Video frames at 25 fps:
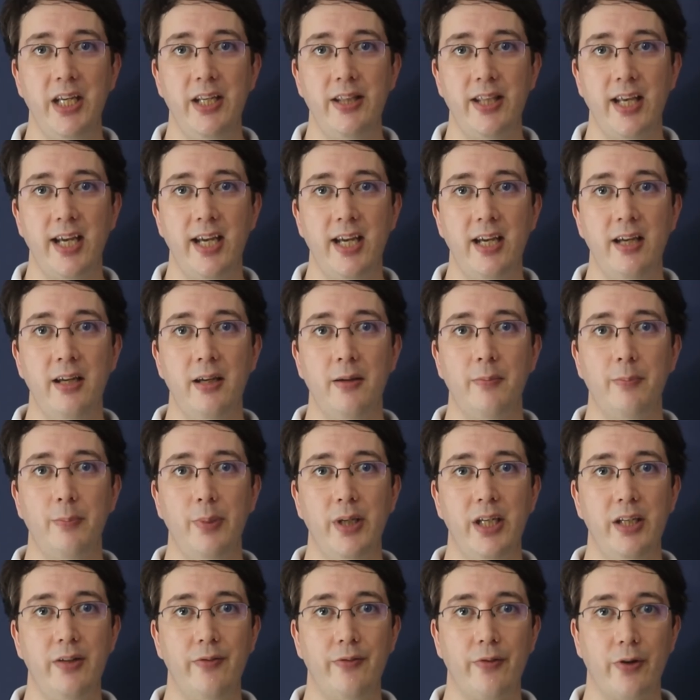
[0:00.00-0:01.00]
there,
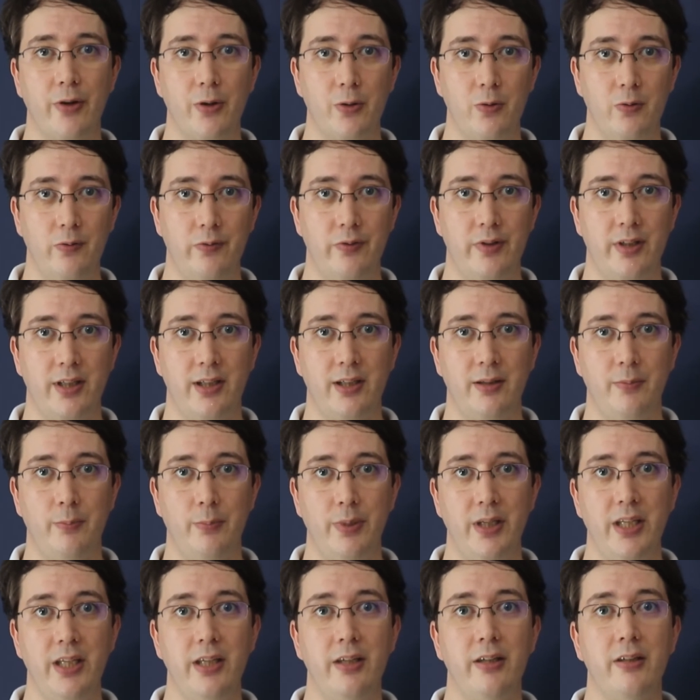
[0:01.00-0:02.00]
be involved, and
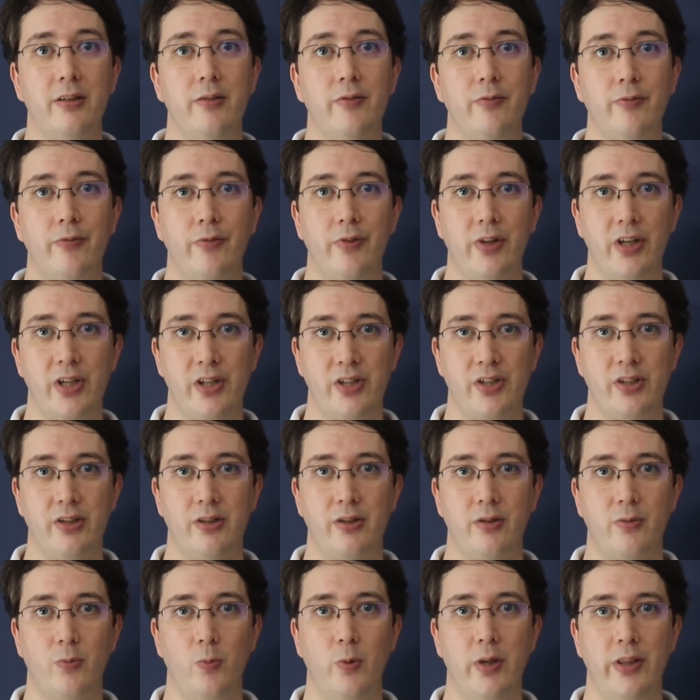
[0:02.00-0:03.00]
be
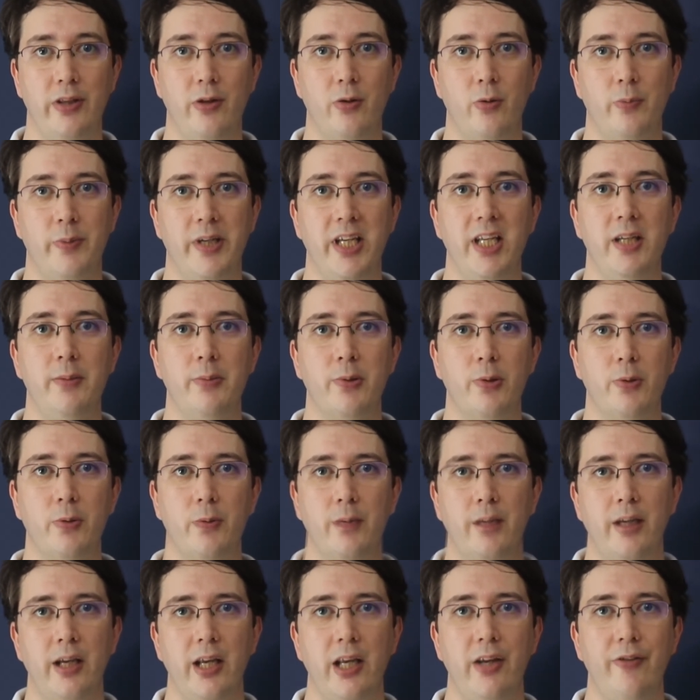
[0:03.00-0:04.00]
conversant with your
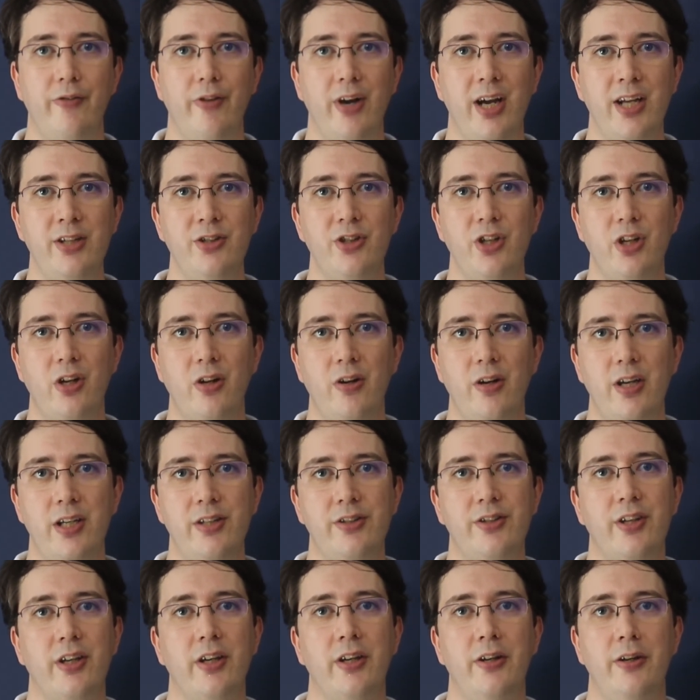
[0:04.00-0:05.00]
people.
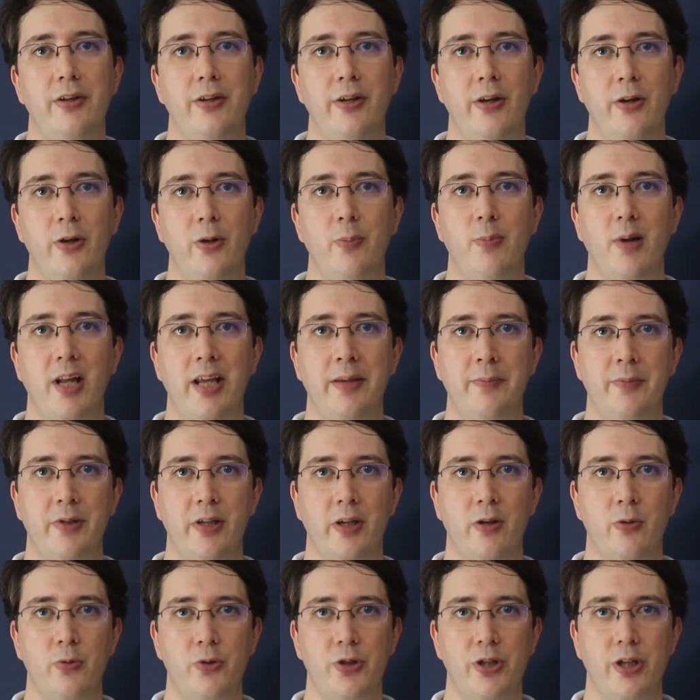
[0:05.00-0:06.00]
Evangelize a no blame
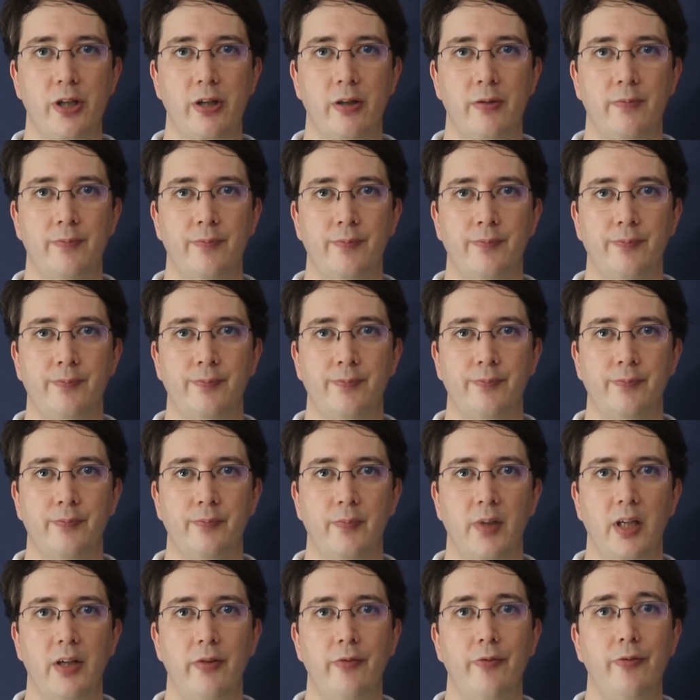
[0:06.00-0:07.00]
culture
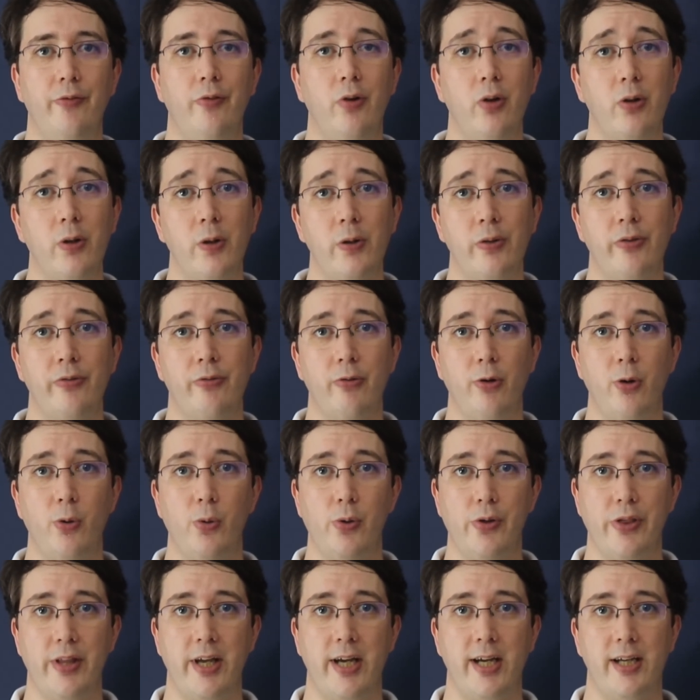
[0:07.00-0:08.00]
and follow through
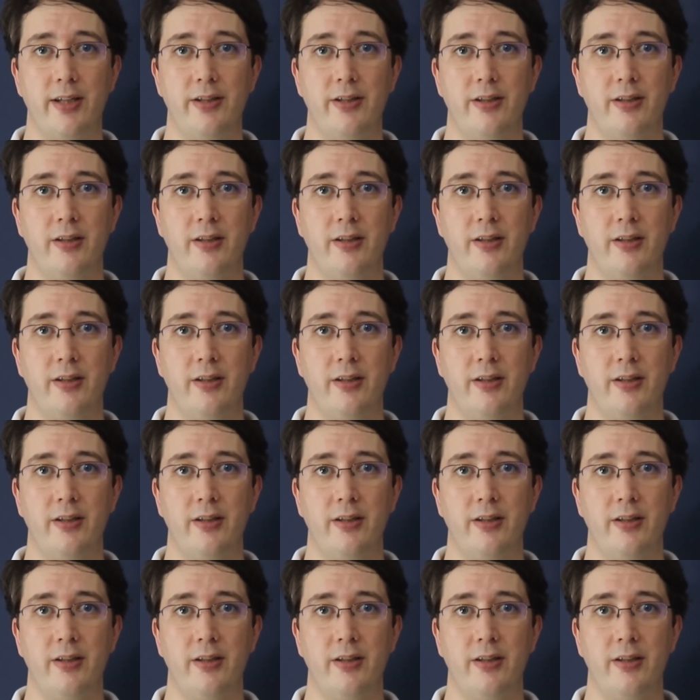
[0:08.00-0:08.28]
on that.